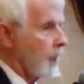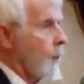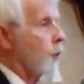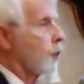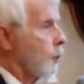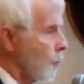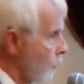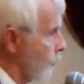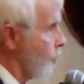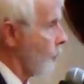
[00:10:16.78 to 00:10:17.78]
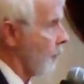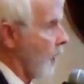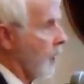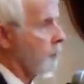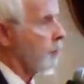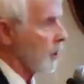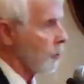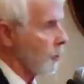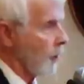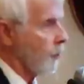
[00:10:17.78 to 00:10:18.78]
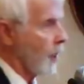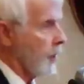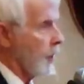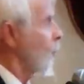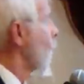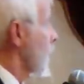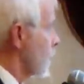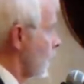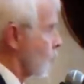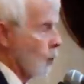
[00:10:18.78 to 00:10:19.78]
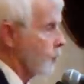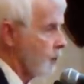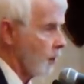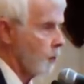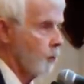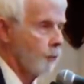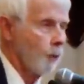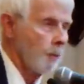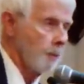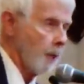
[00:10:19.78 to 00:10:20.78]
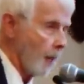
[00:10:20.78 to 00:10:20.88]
It was cuneiform and pictograph writing. We're going to talk mostly about cuneiform.